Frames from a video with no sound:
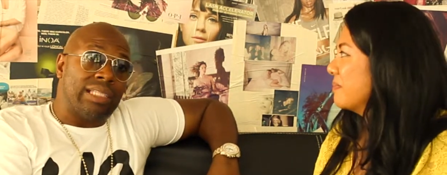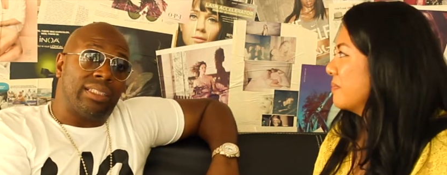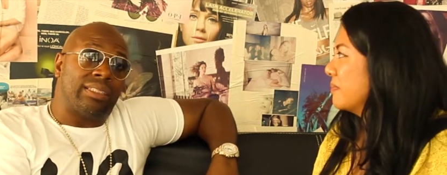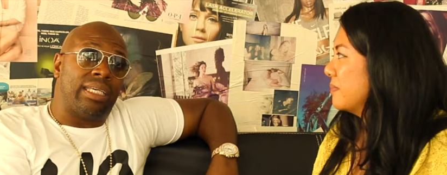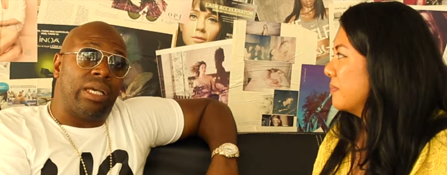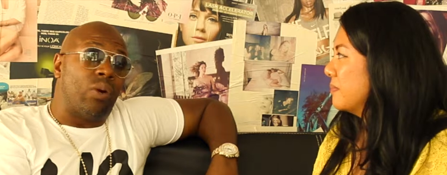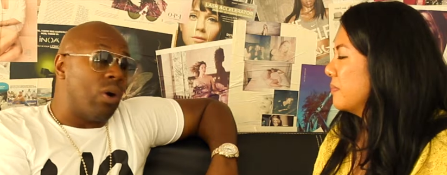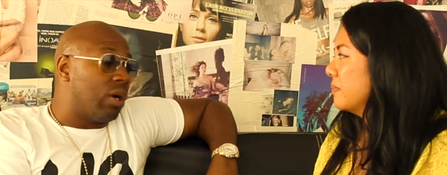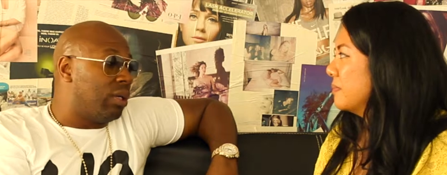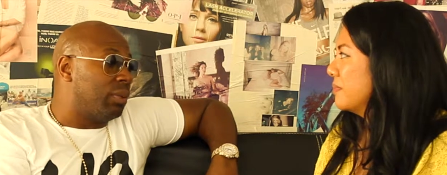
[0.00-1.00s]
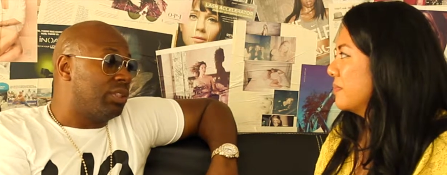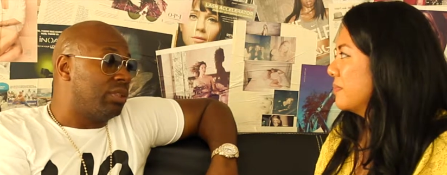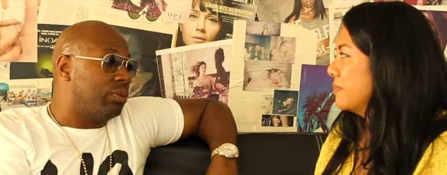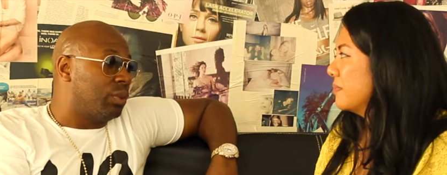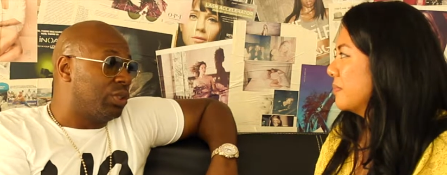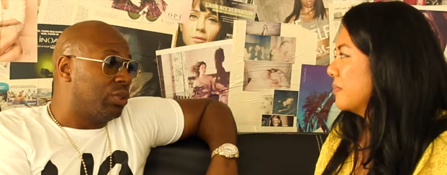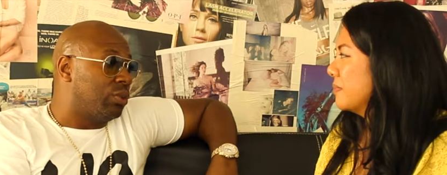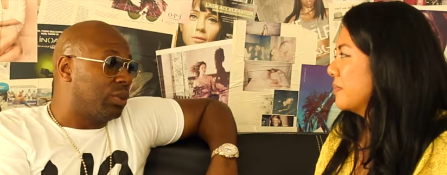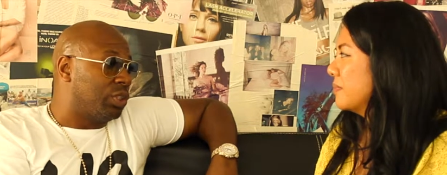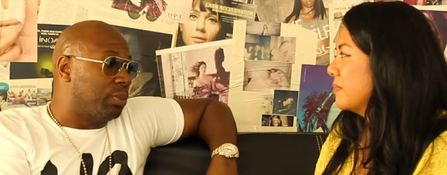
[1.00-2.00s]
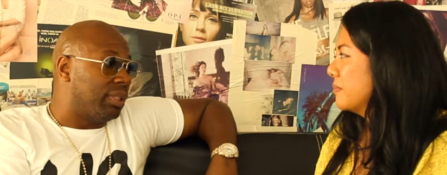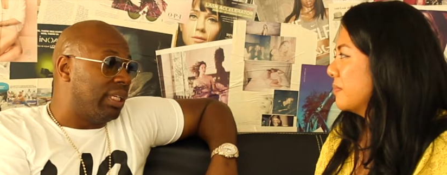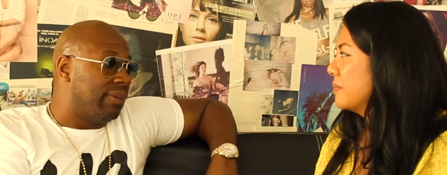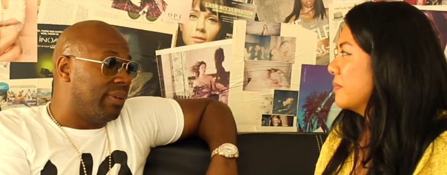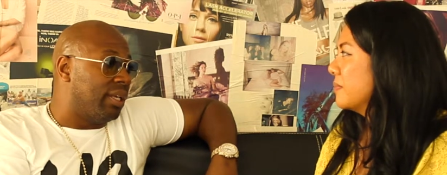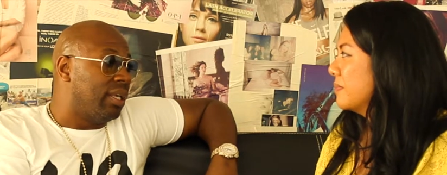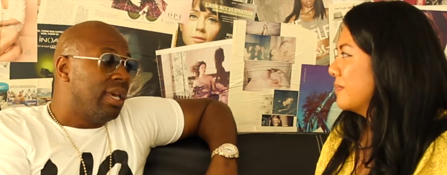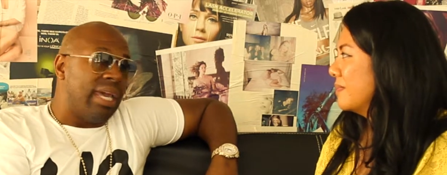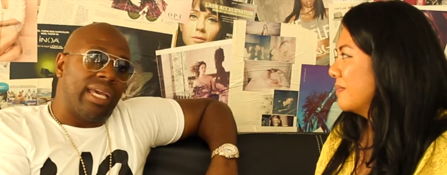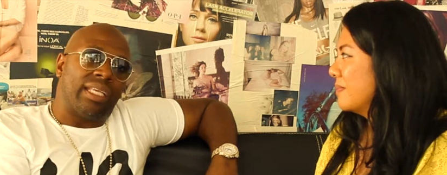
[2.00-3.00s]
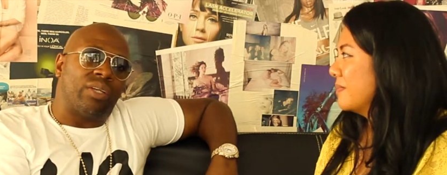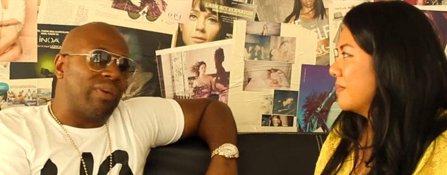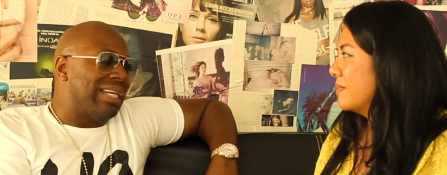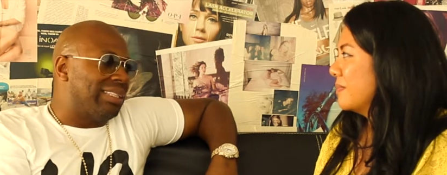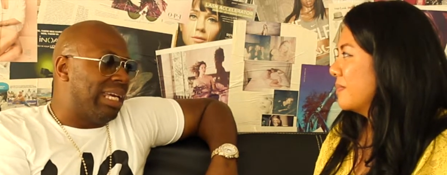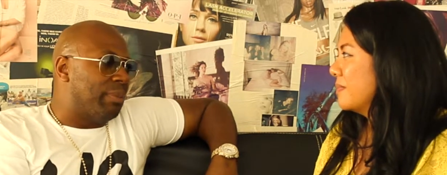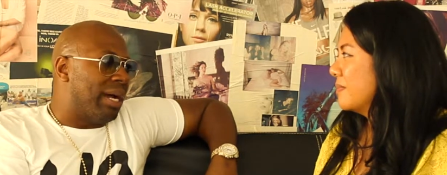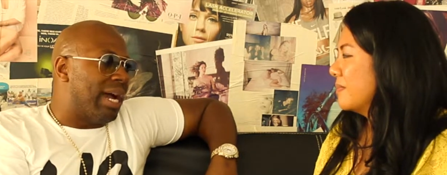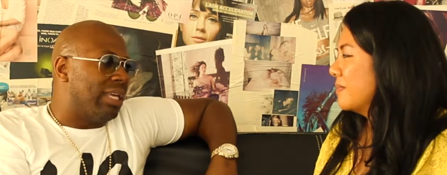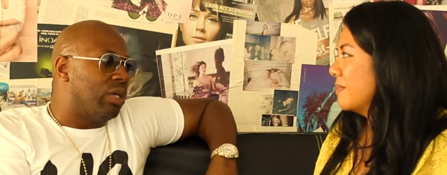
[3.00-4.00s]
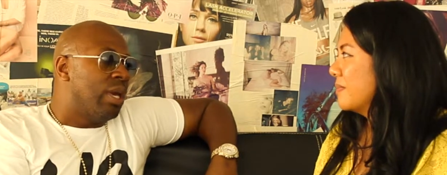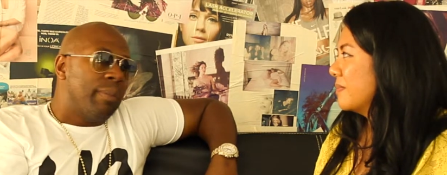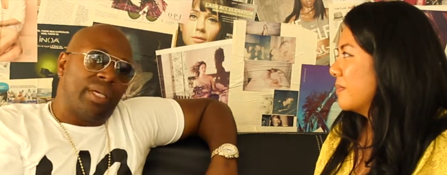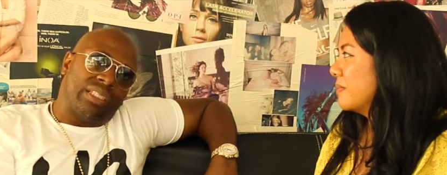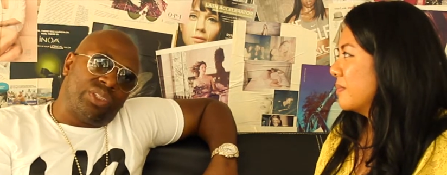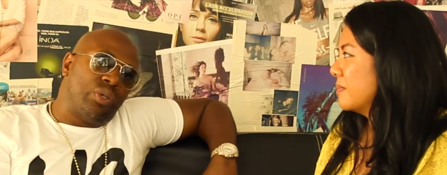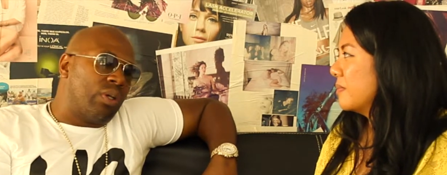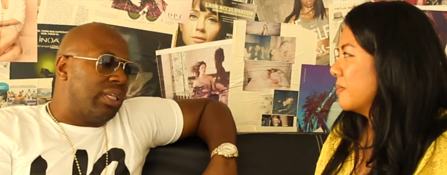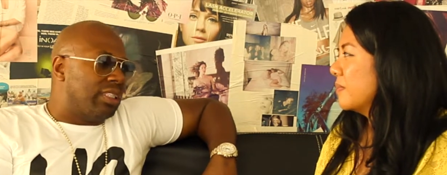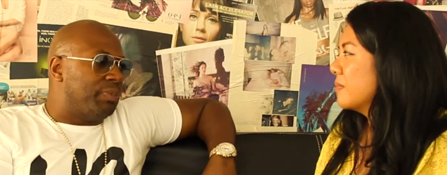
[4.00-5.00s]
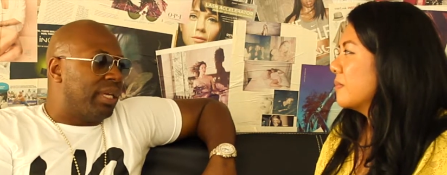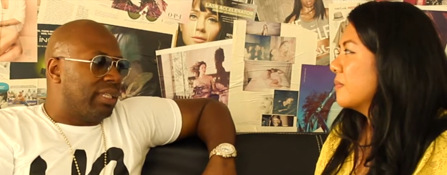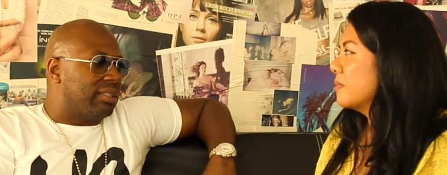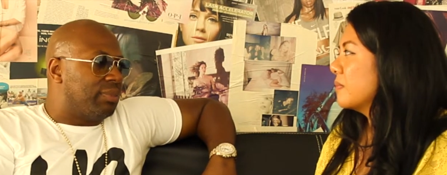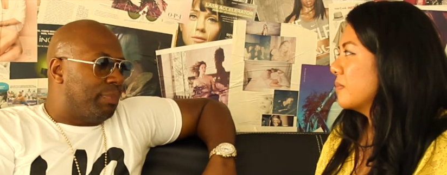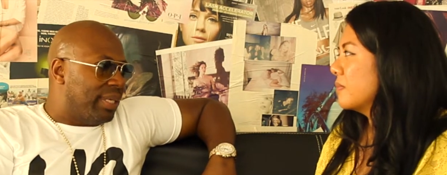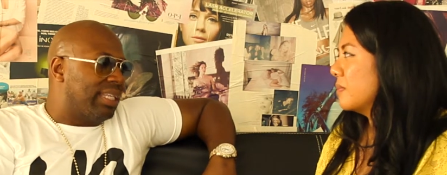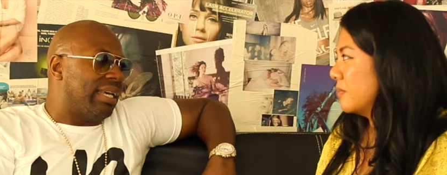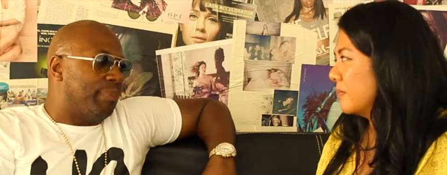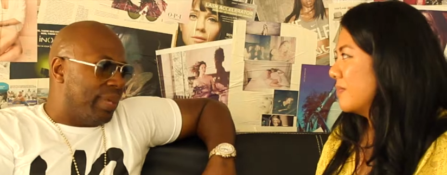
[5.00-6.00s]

Speaker 1: I just say go hard at what you what you what you believe in and get the right team behind you because you only as big as big